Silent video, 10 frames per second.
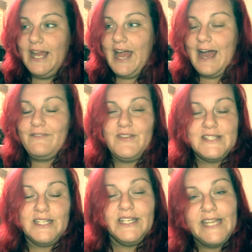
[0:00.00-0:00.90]
I
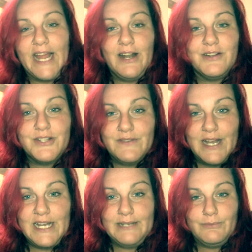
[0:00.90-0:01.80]
physically cannot do
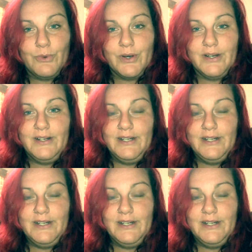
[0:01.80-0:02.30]
that anymore.